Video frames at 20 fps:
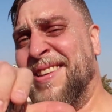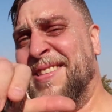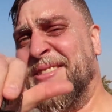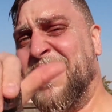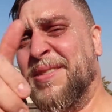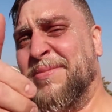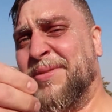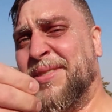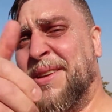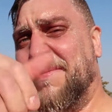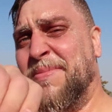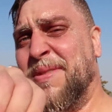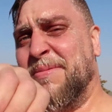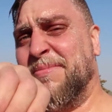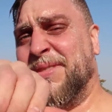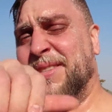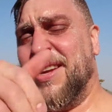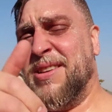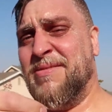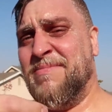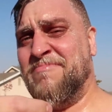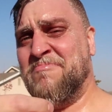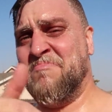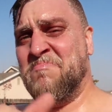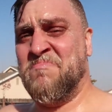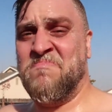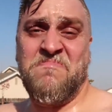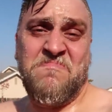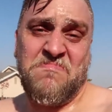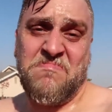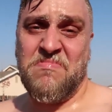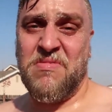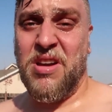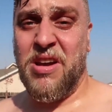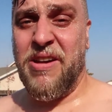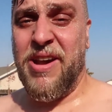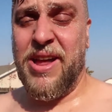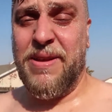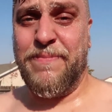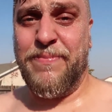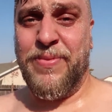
Thumbs up, thumbs down? All right.